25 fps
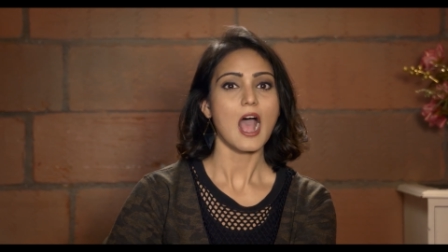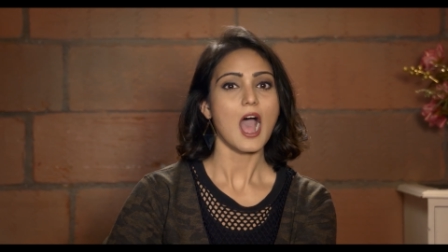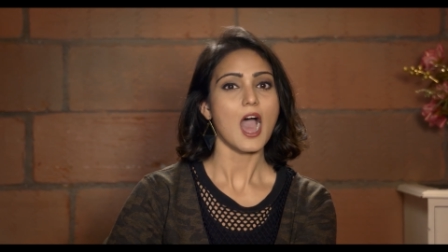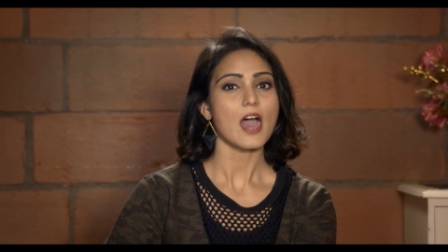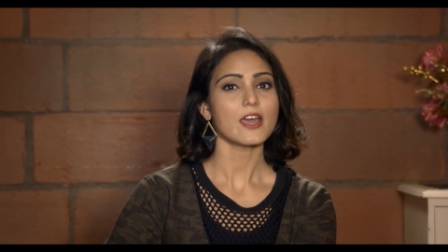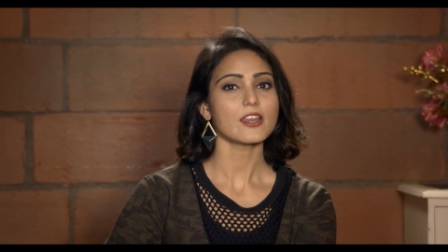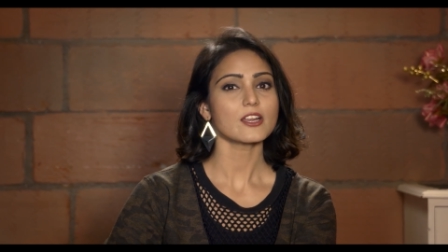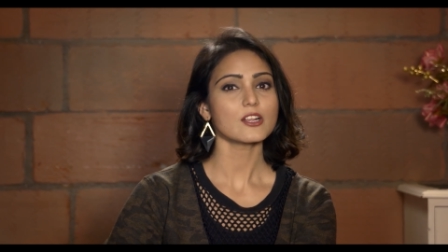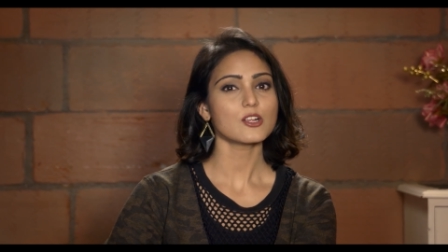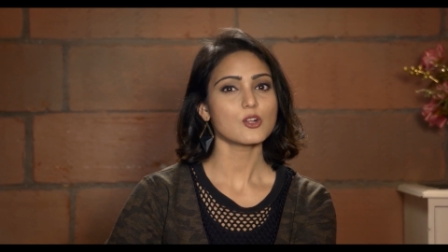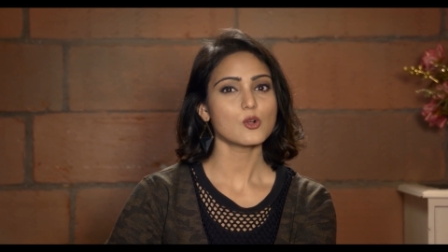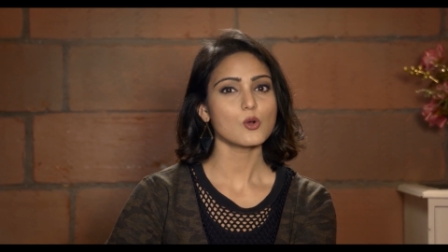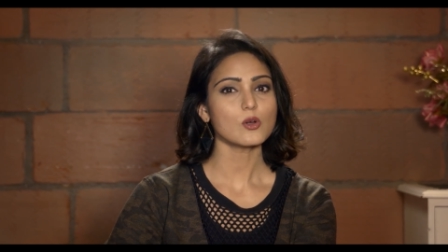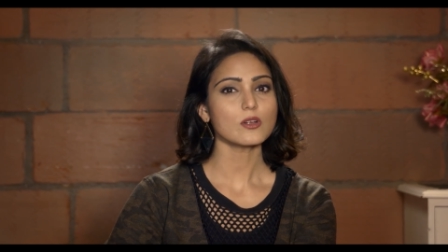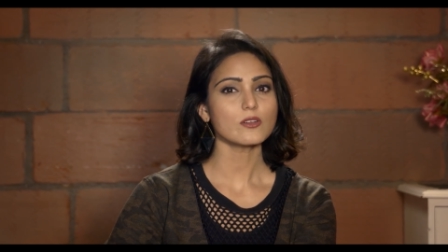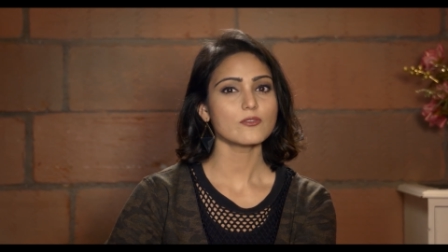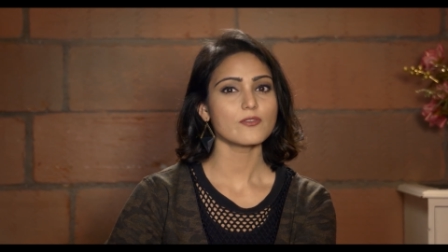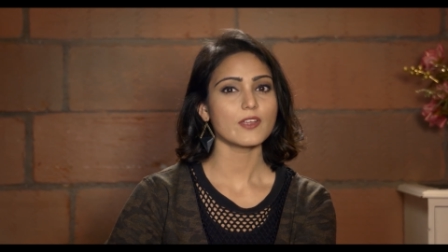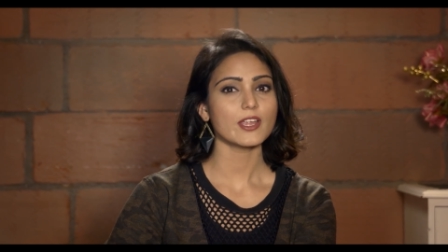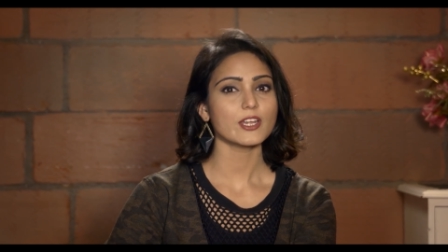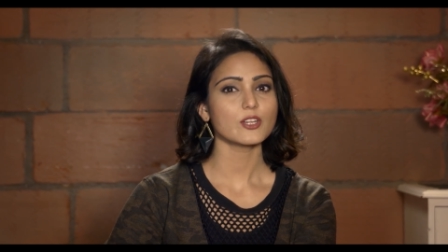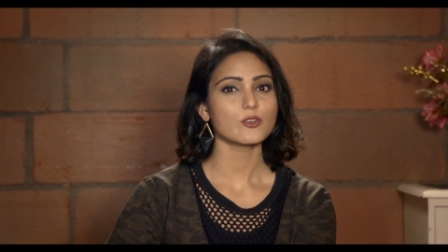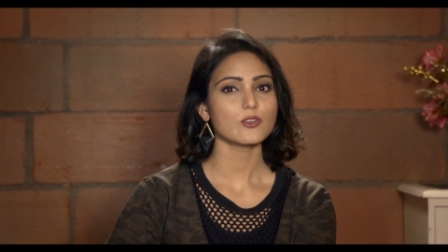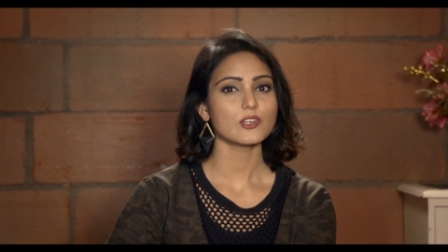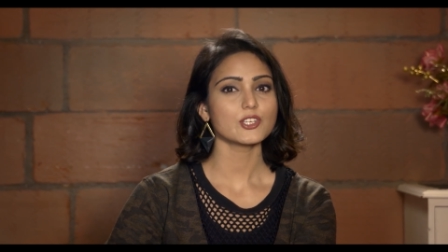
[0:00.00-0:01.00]
are a good
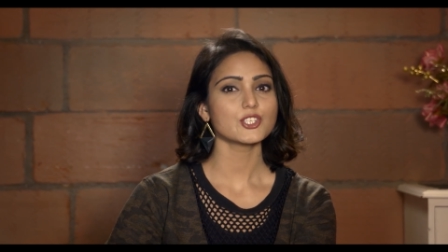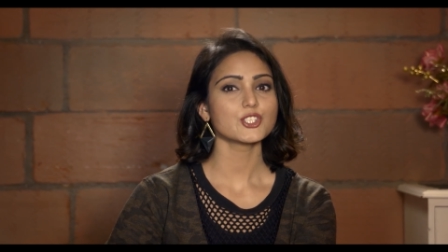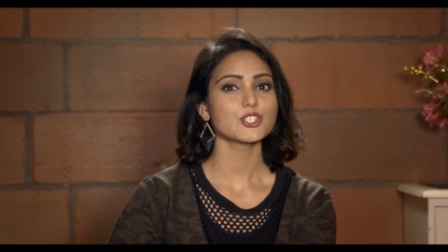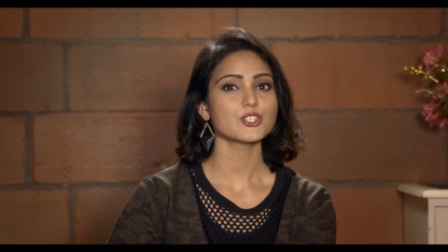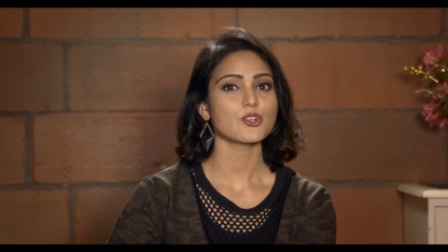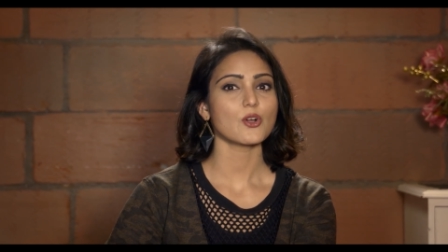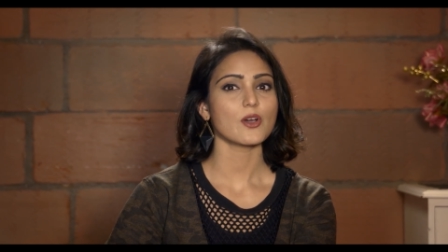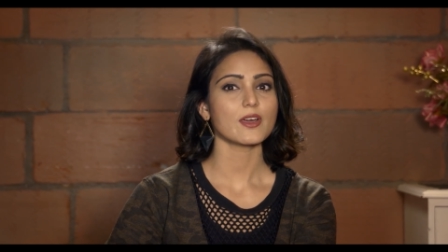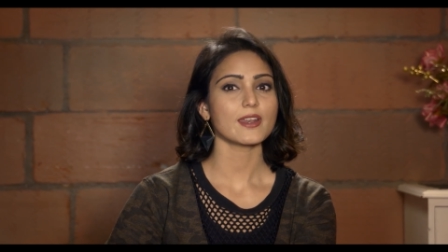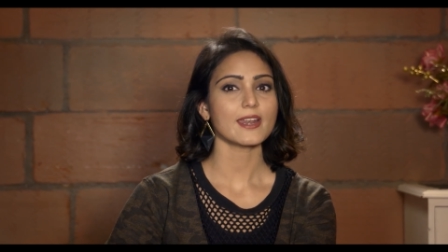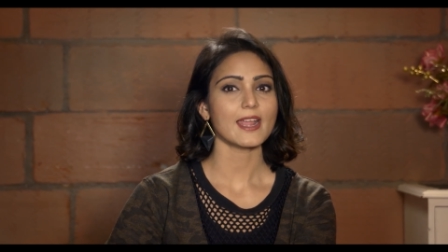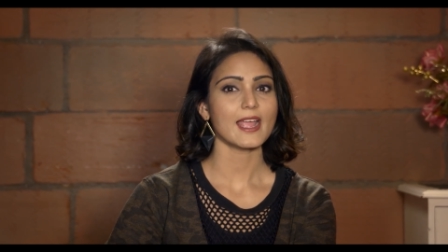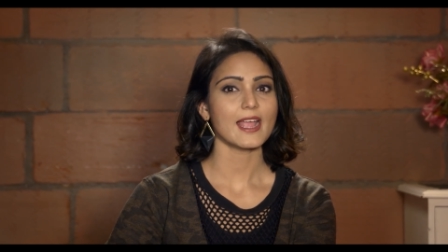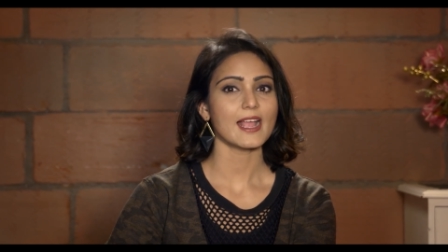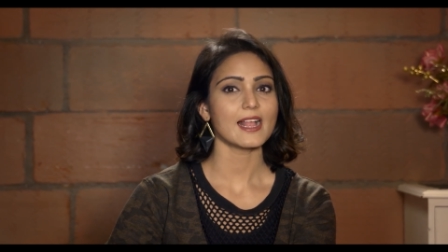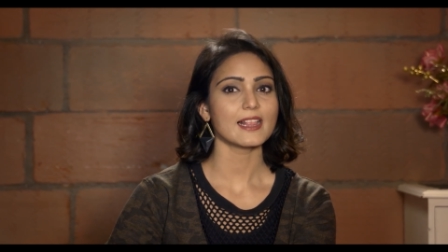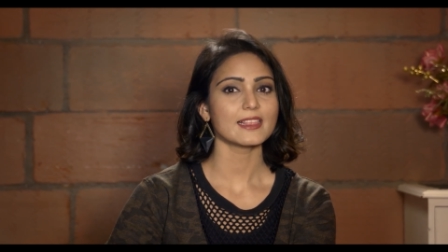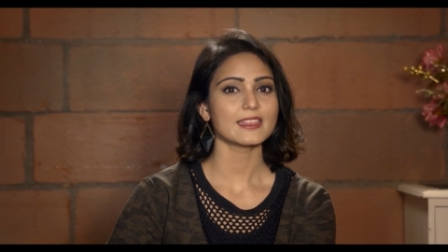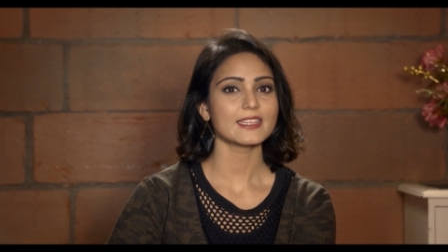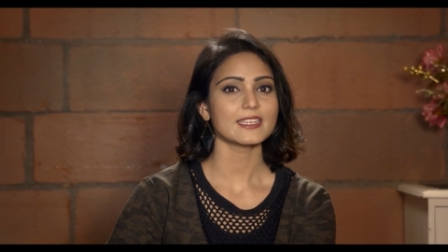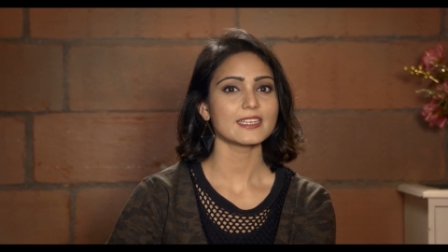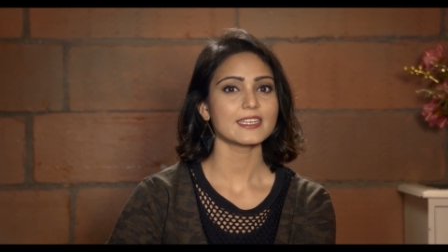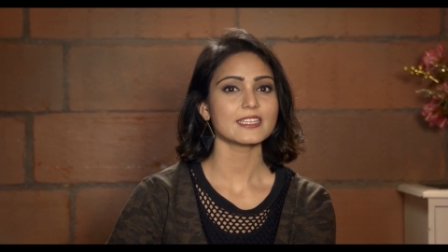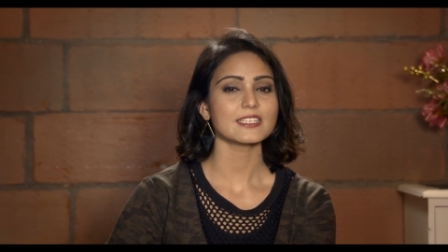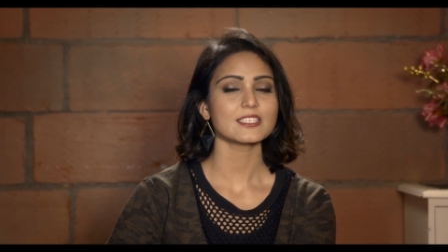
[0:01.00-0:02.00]
way to ensure
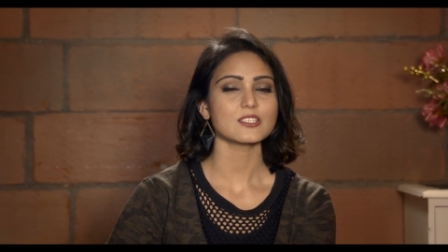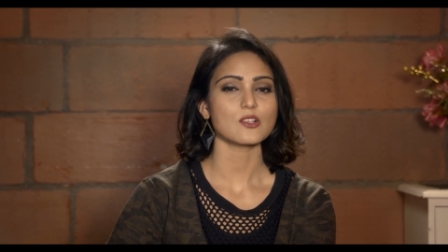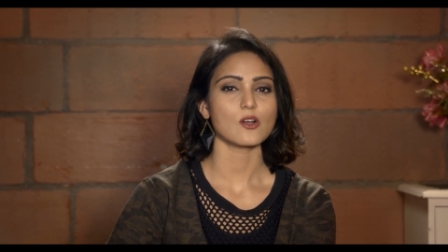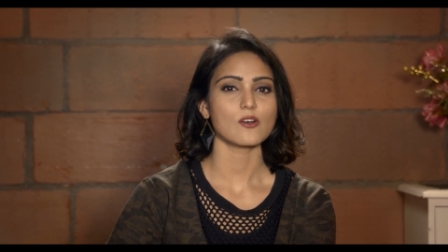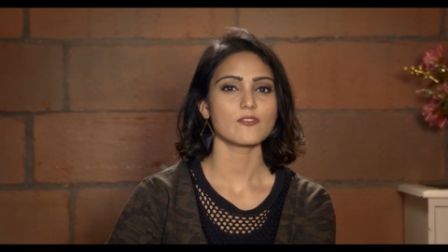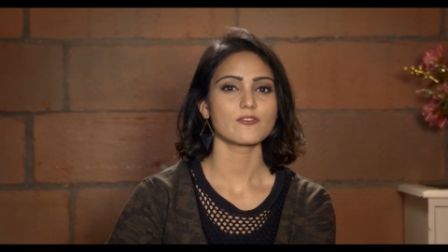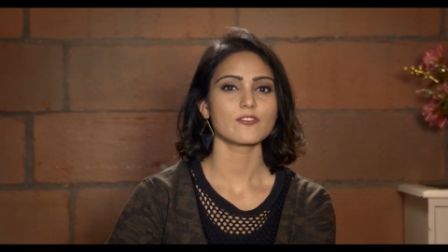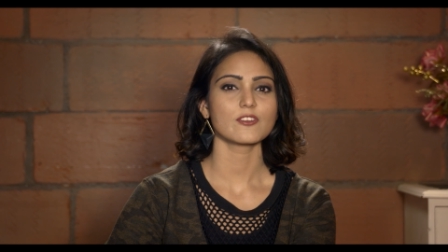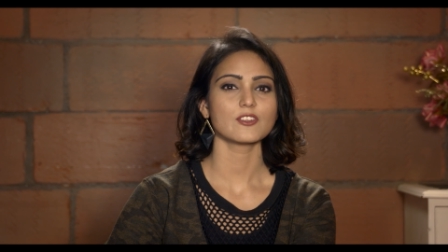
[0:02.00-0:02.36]
healthiness of